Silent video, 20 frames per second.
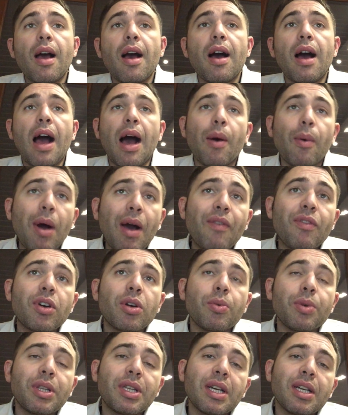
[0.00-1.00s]

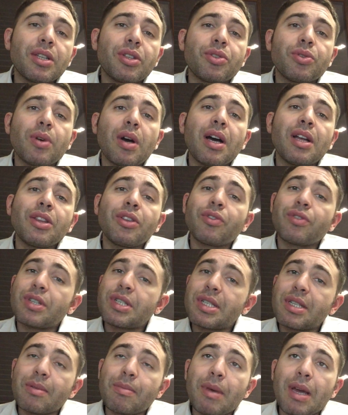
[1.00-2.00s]
However, we tend to
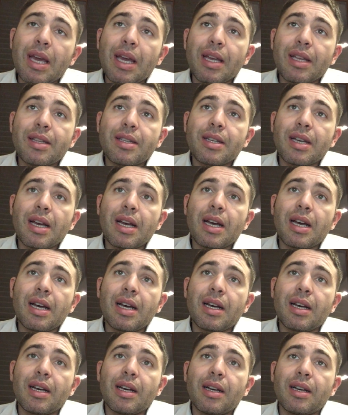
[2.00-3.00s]
underestimate
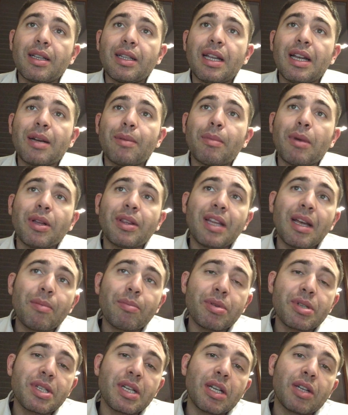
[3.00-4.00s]
that about
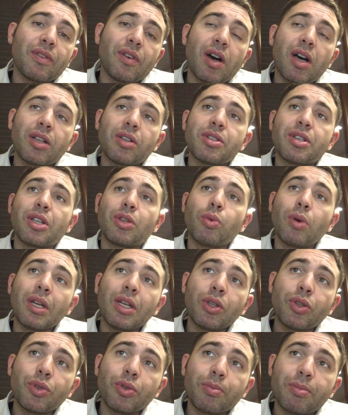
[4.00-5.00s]
10% of adults and
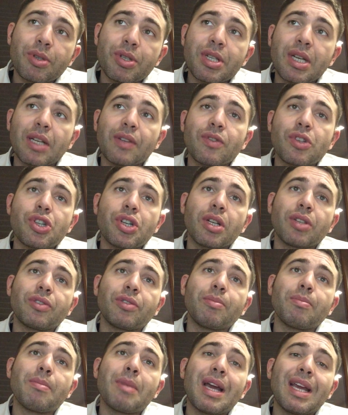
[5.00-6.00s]
22% of
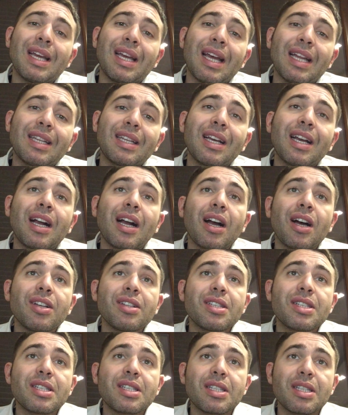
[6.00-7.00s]
children might get
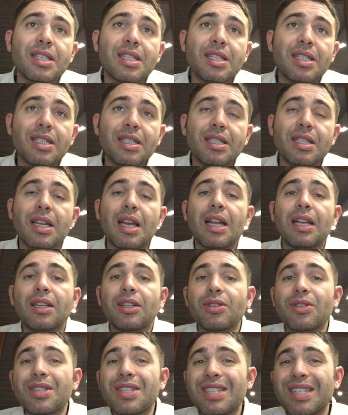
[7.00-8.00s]
constant
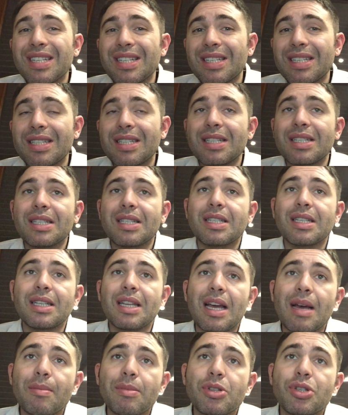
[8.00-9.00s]
and consistent
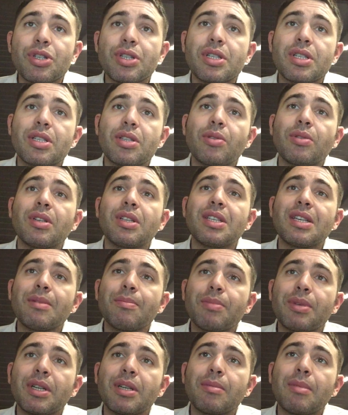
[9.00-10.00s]
damages to the
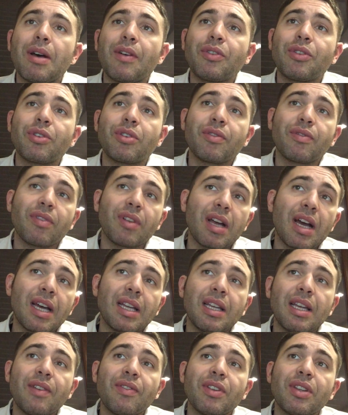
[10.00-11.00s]
tympanum after a
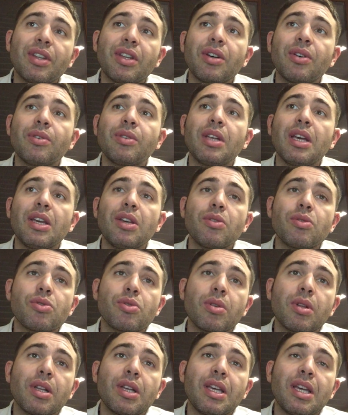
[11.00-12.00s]
flight, even though they
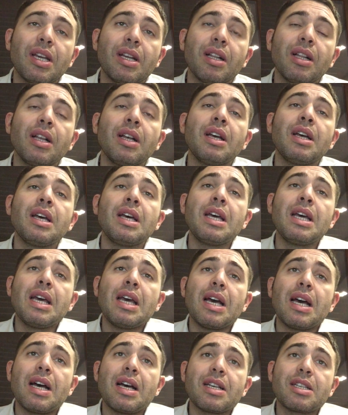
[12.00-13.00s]
usually heal
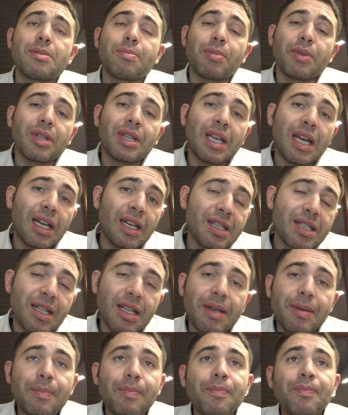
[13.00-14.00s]

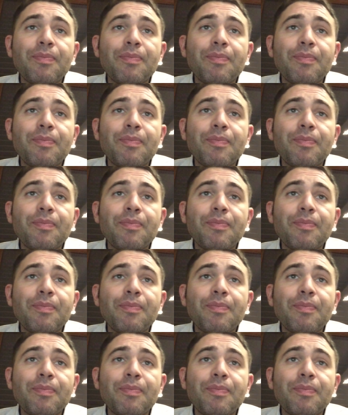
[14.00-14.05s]
spontaneously.